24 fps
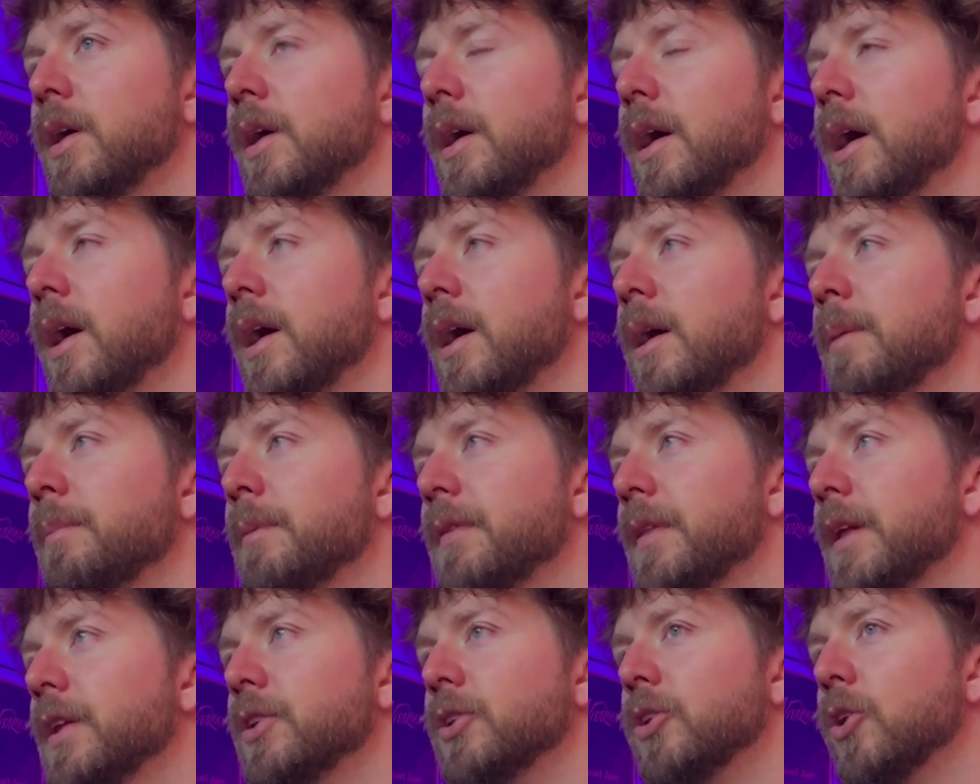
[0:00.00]

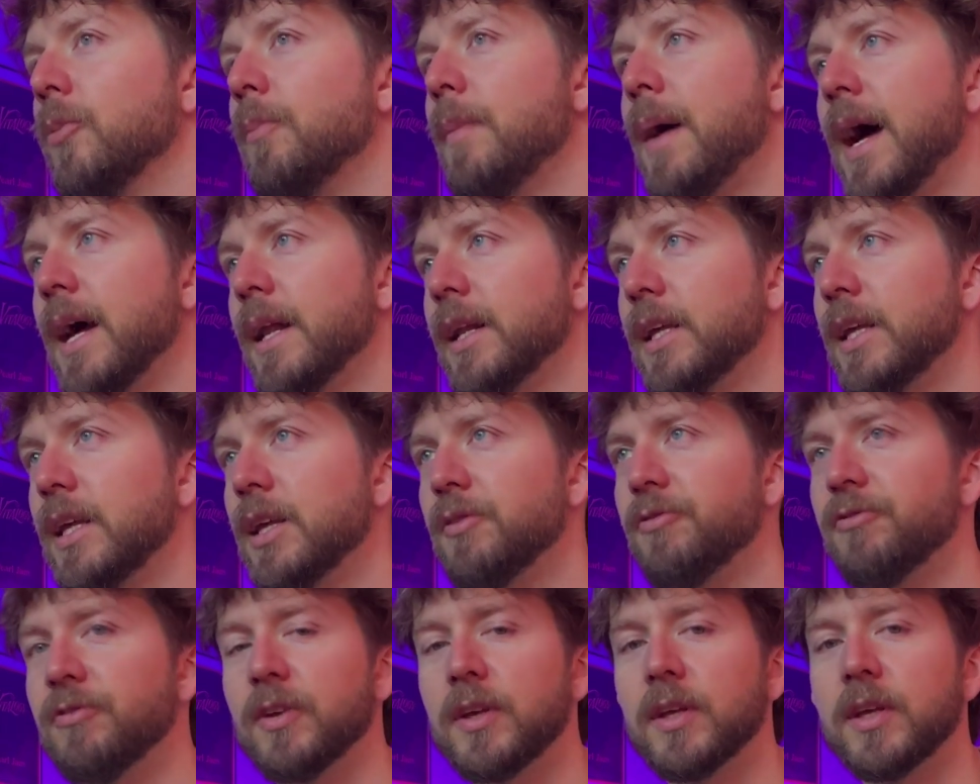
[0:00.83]
And then, you know, Matt
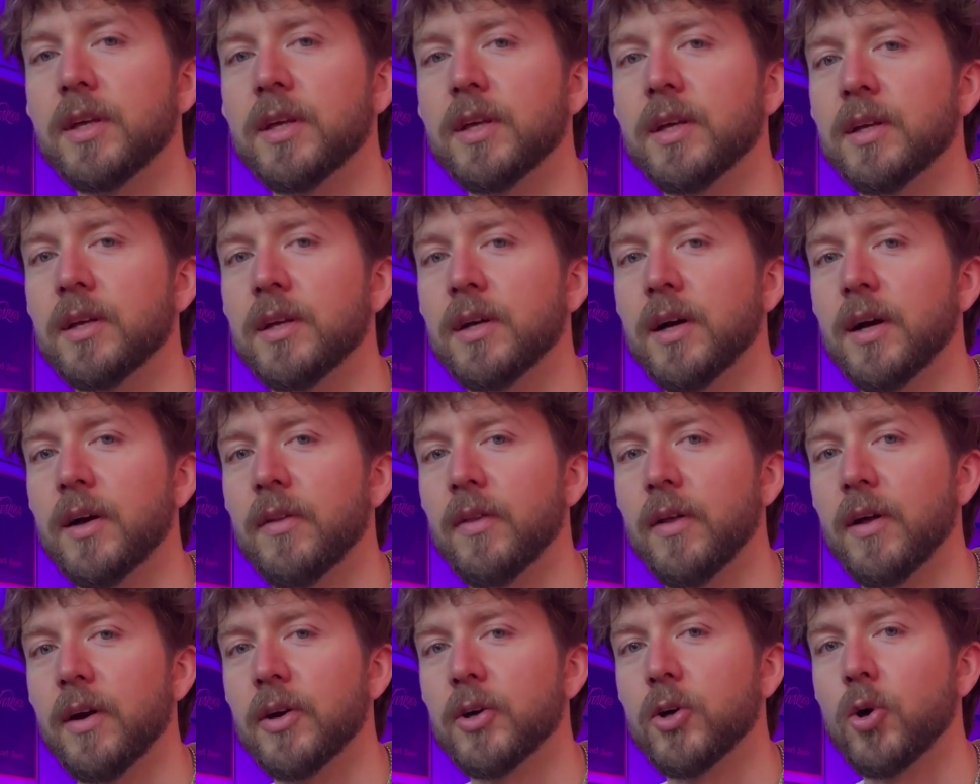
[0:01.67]
Heafy and
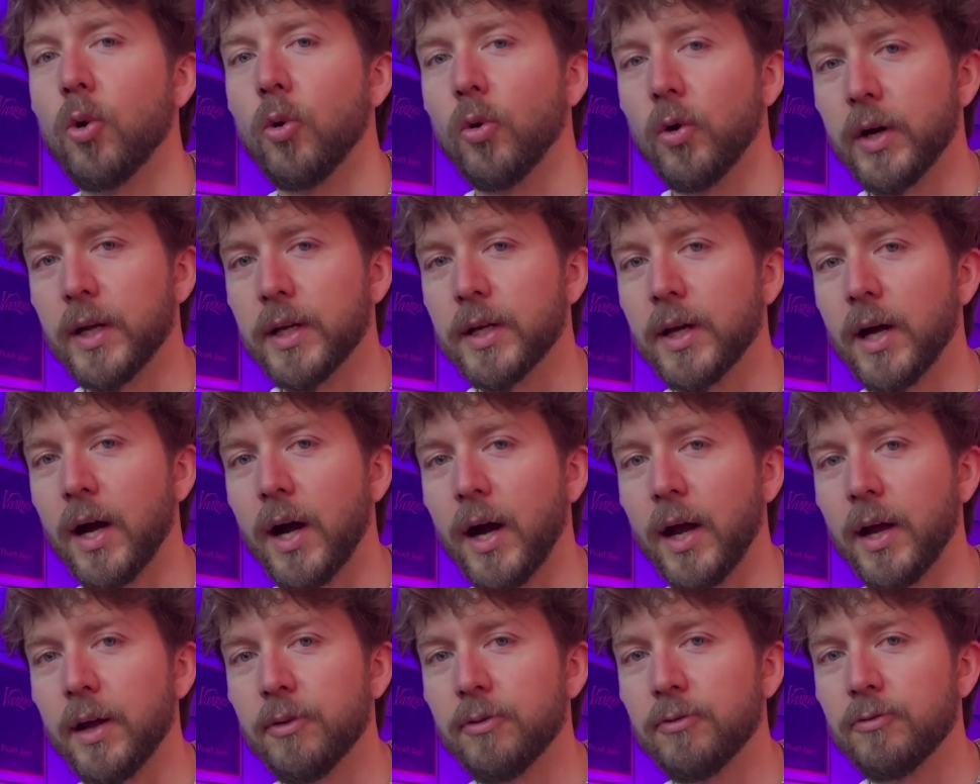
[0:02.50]
the Corey
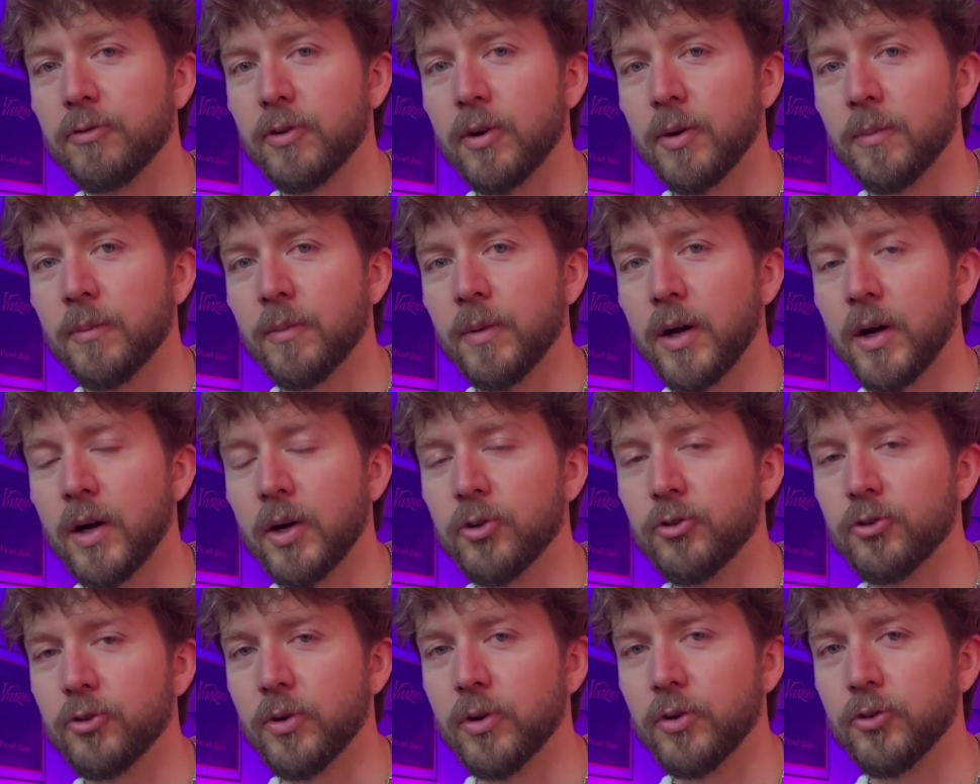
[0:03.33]
guy from
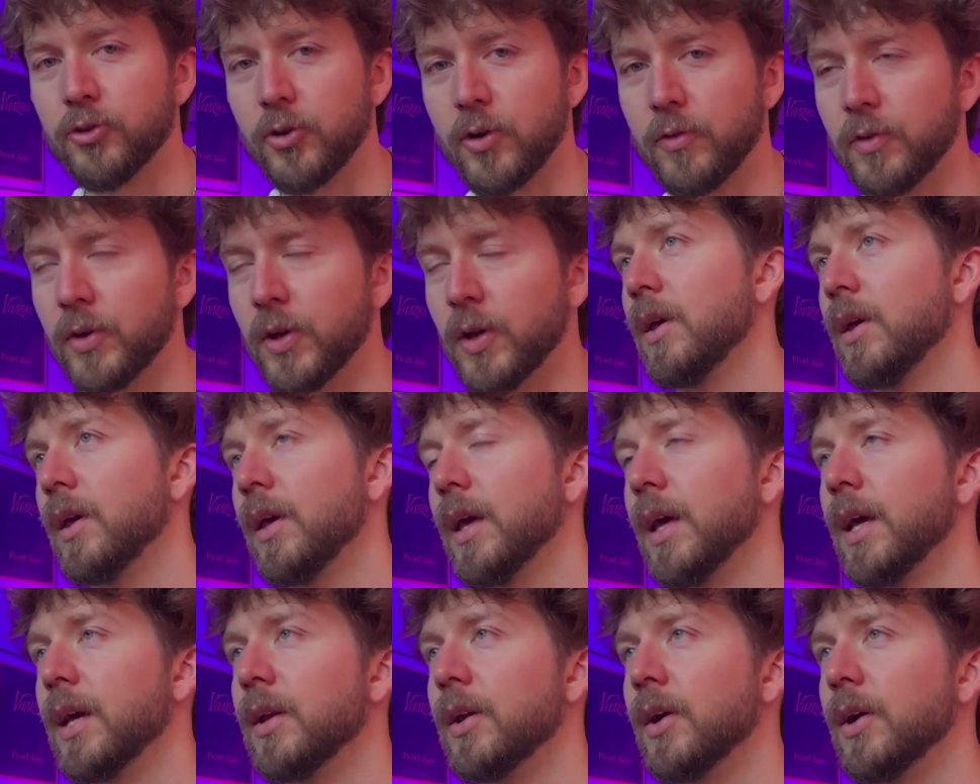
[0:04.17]
Trivium.
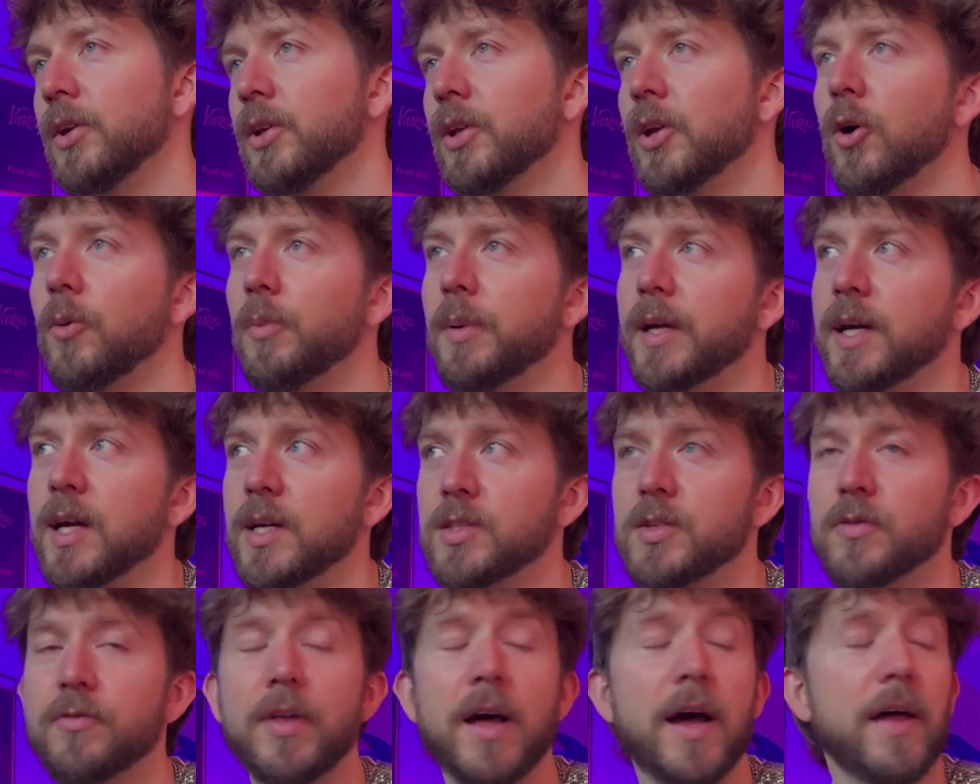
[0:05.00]
And, you know,
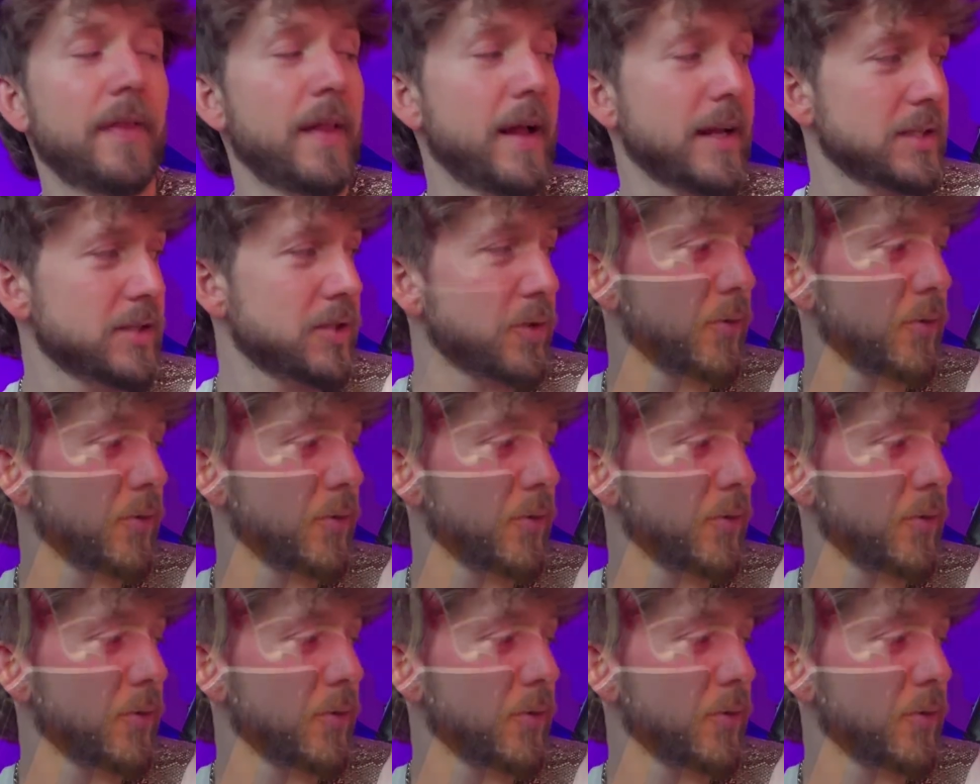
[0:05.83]
because of that, that's the